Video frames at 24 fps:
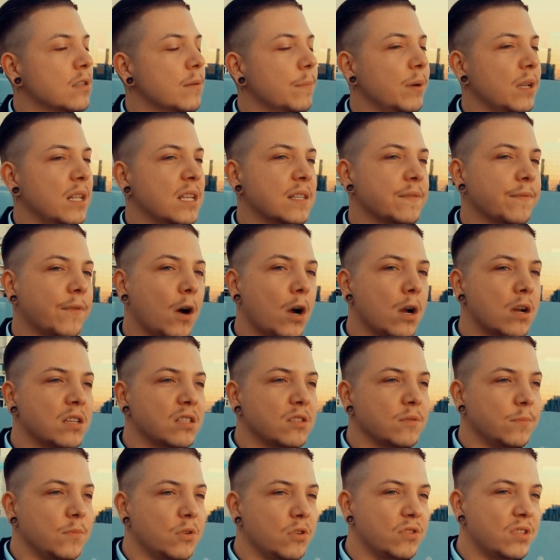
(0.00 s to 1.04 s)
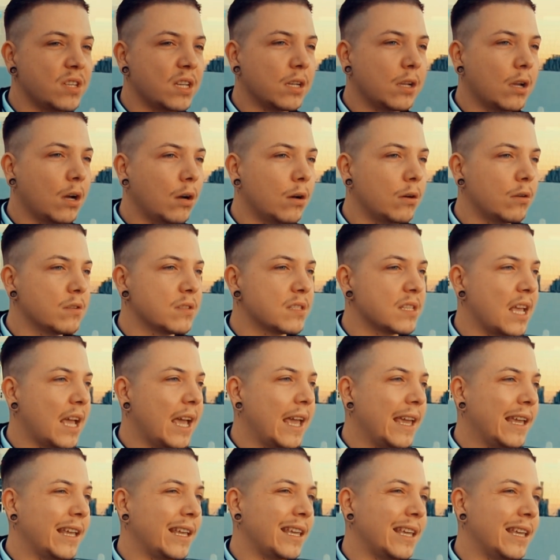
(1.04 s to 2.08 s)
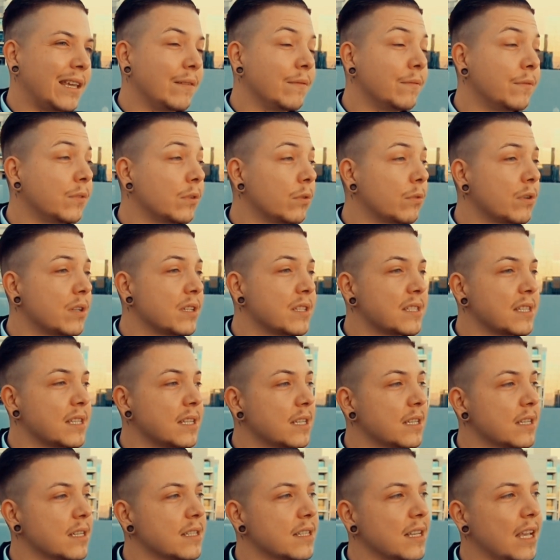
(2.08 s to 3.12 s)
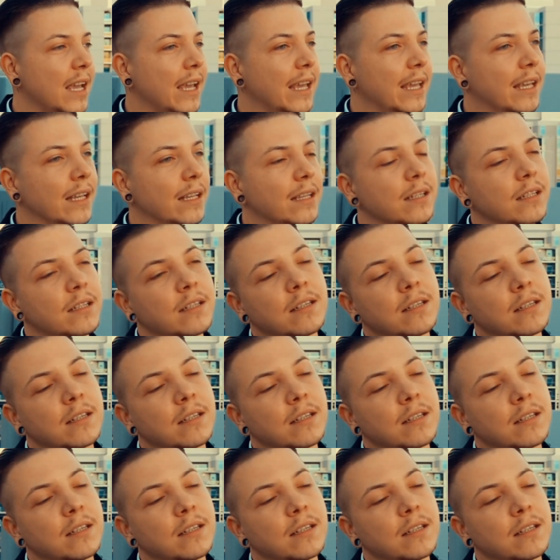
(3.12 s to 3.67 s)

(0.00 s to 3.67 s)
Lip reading: But as far as music goes, like influences, like,